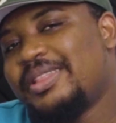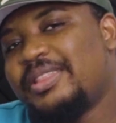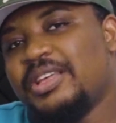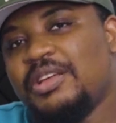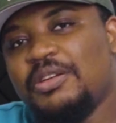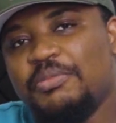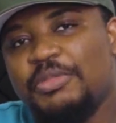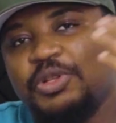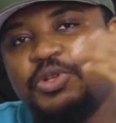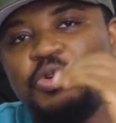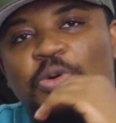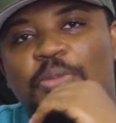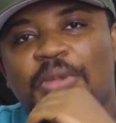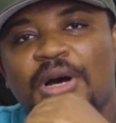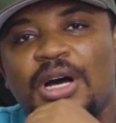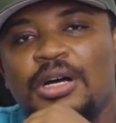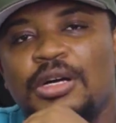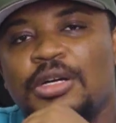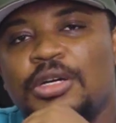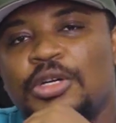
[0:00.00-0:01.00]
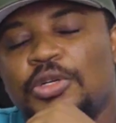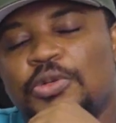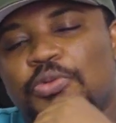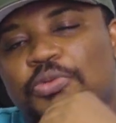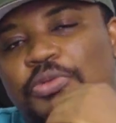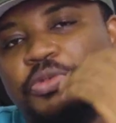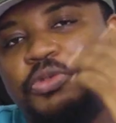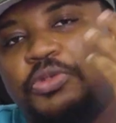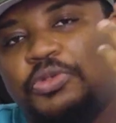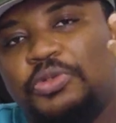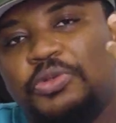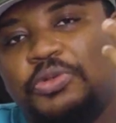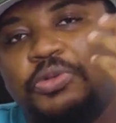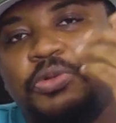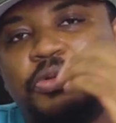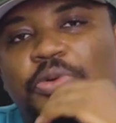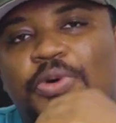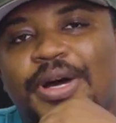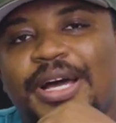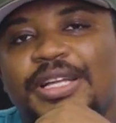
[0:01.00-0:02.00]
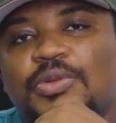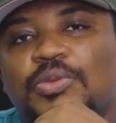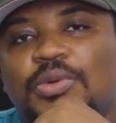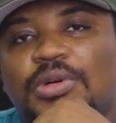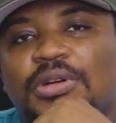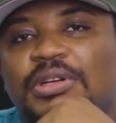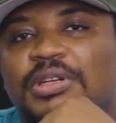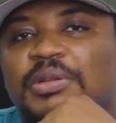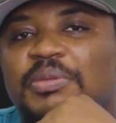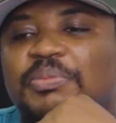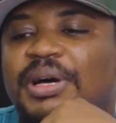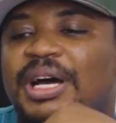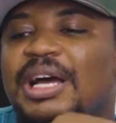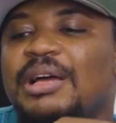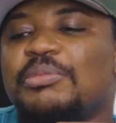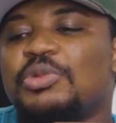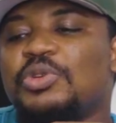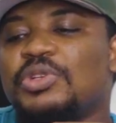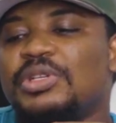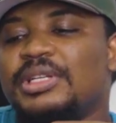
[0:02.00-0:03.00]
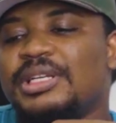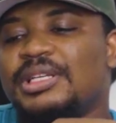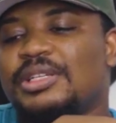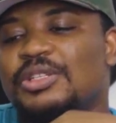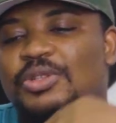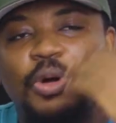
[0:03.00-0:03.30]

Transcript: I think Mitoma would do quite well in Bayern Munich.